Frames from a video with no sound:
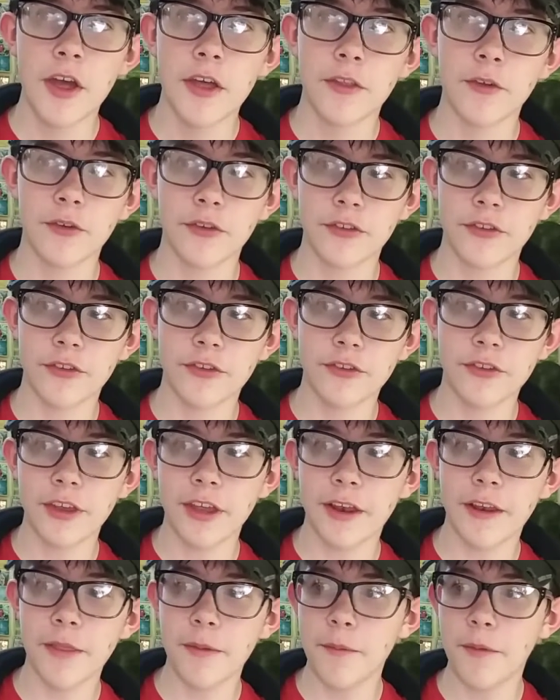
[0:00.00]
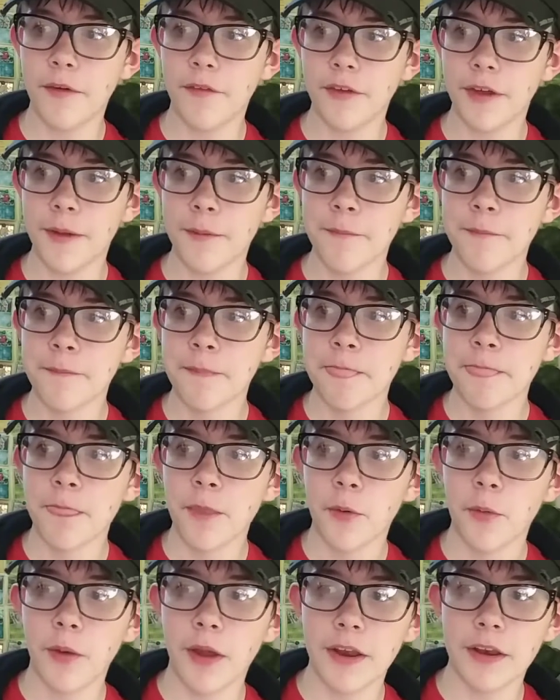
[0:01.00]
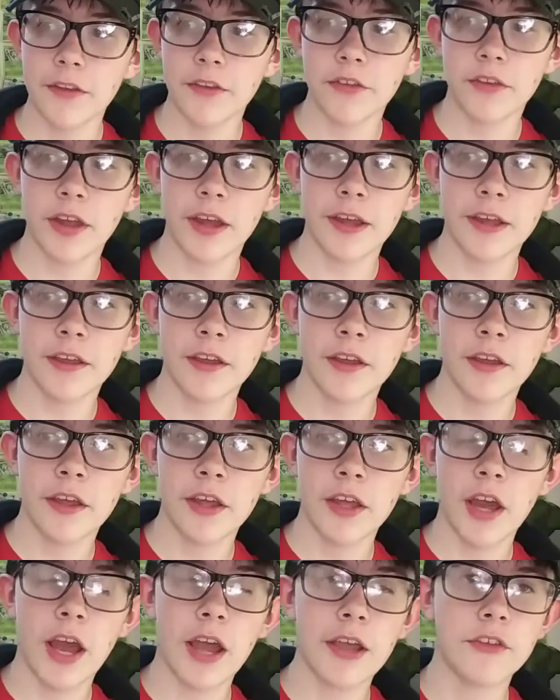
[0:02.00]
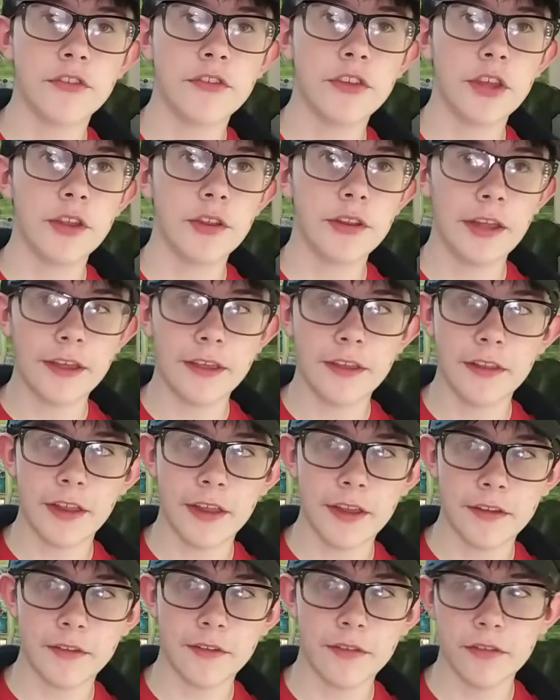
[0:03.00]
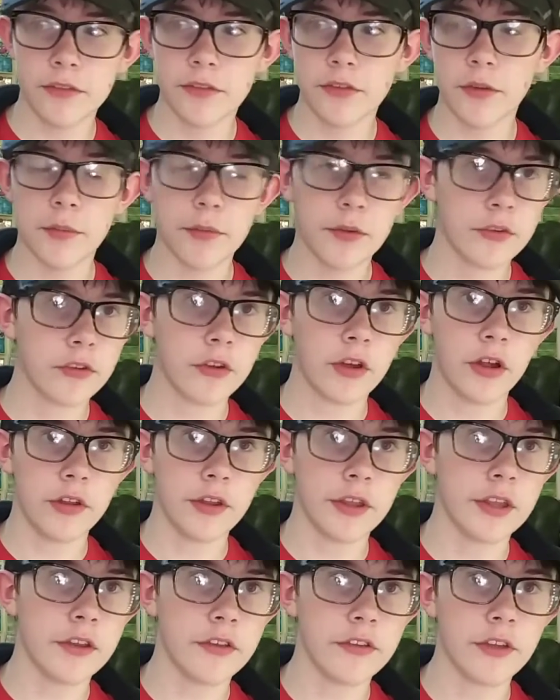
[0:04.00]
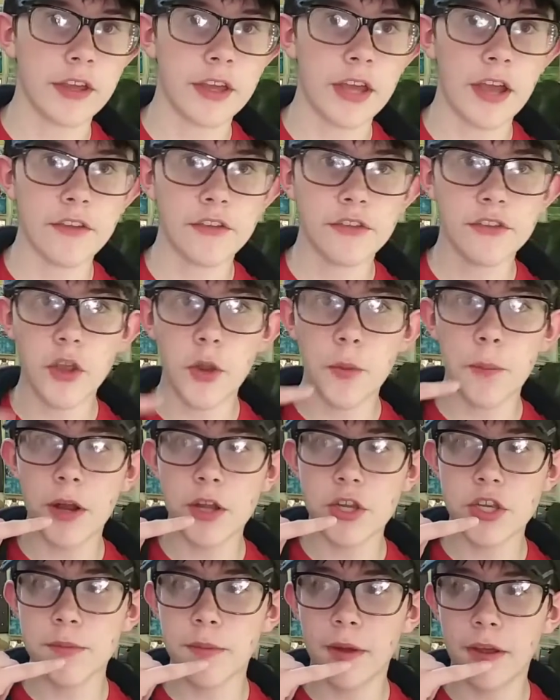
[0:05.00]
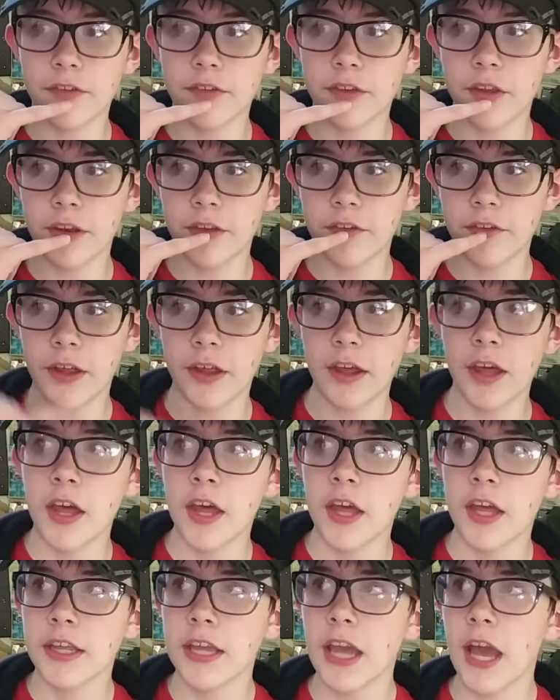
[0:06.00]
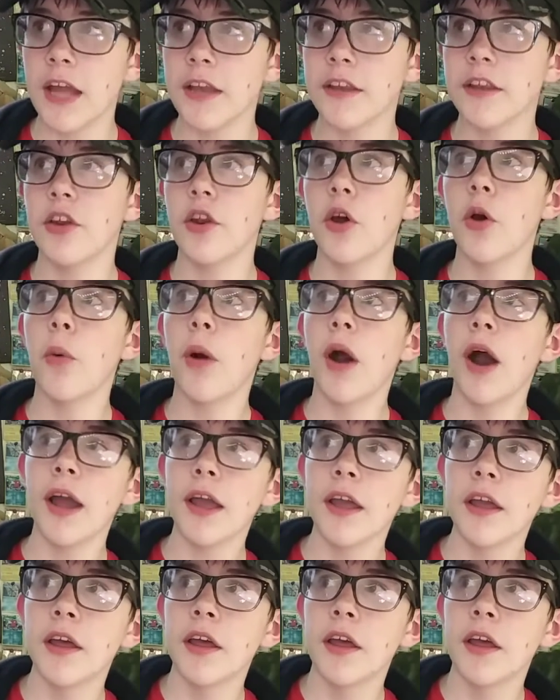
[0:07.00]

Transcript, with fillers: there's this scene in the movie when it's like I see like he like someone's calling and it's like I see you punching my son. He's like, yeah. Do you know why?